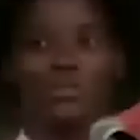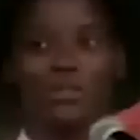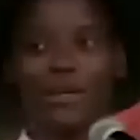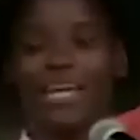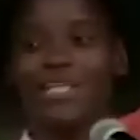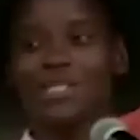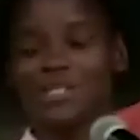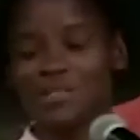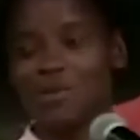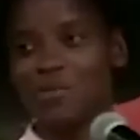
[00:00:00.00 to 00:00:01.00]
agent's
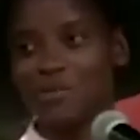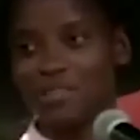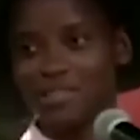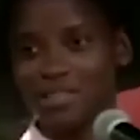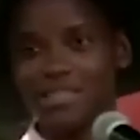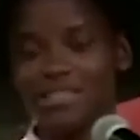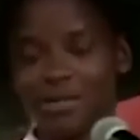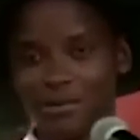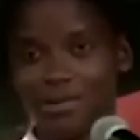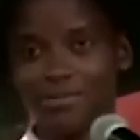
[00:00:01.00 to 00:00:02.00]
office and
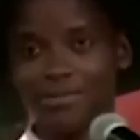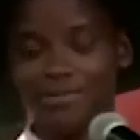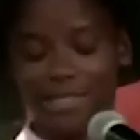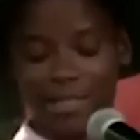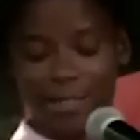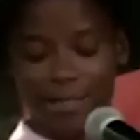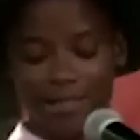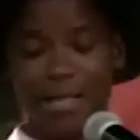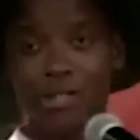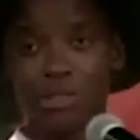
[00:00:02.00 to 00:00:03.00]
tell them
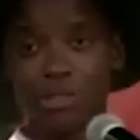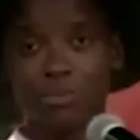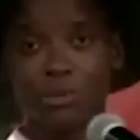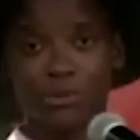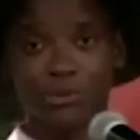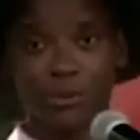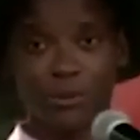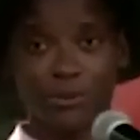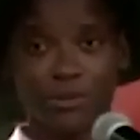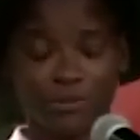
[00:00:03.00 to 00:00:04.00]
that you just booked the
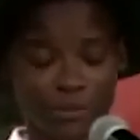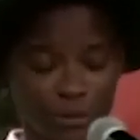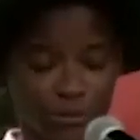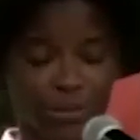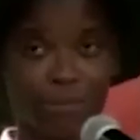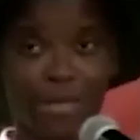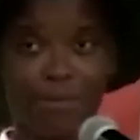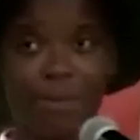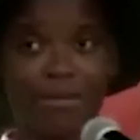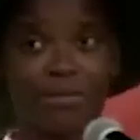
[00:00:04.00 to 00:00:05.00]
role of Shuri in Black
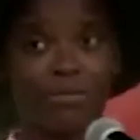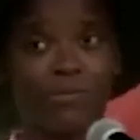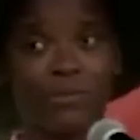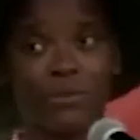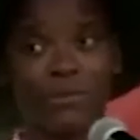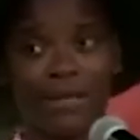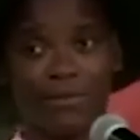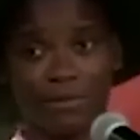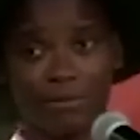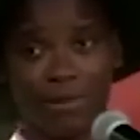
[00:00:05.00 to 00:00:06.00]
Panther before you get on
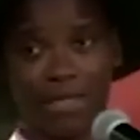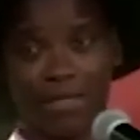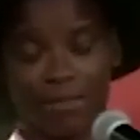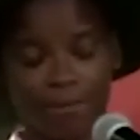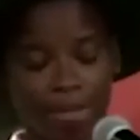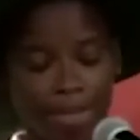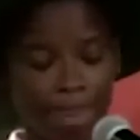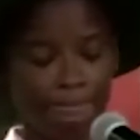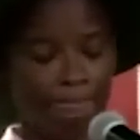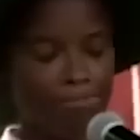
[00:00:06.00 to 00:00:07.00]
the plane.
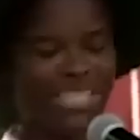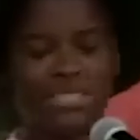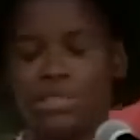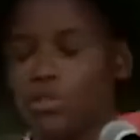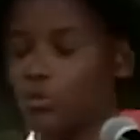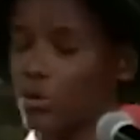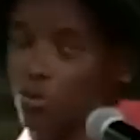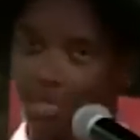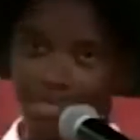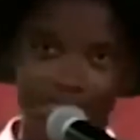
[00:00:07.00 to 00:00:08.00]
I said, you're
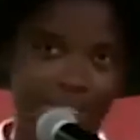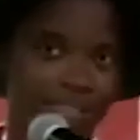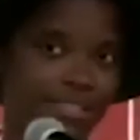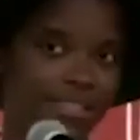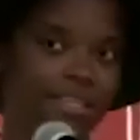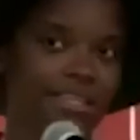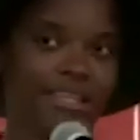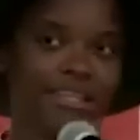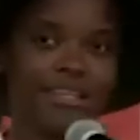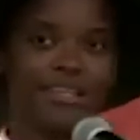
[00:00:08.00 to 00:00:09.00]
crazy.
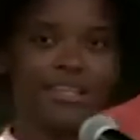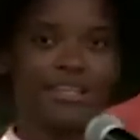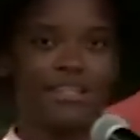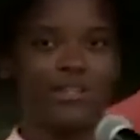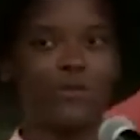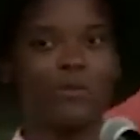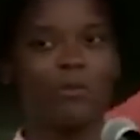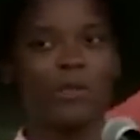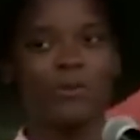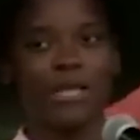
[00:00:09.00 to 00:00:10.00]
There's a few
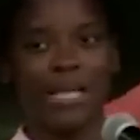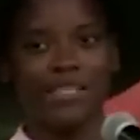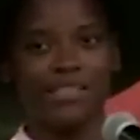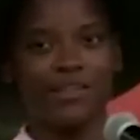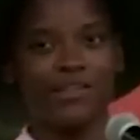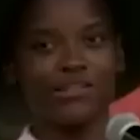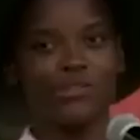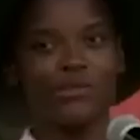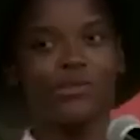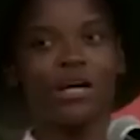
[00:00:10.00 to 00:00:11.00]
people that he's done this
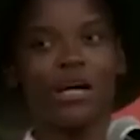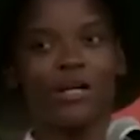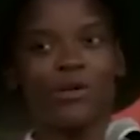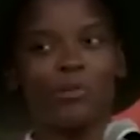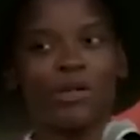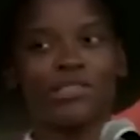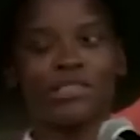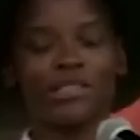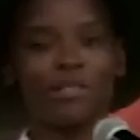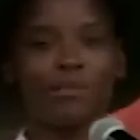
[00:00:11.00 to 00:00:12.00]
to that I know
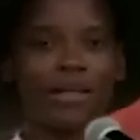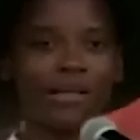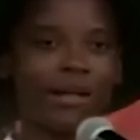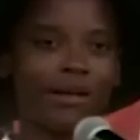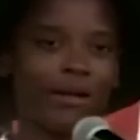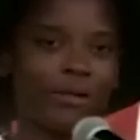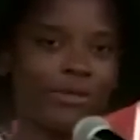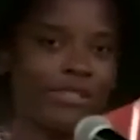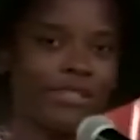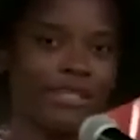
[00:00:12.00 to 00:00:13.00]
personally, Malachi
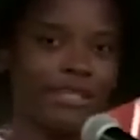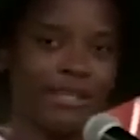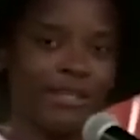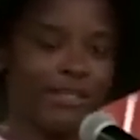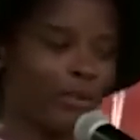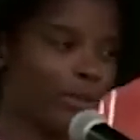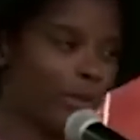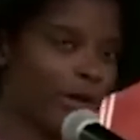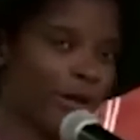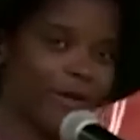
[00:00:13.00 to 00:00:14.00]
Kirby, Toby
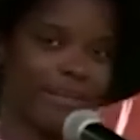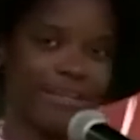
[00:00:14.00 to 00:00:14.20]
Bakare.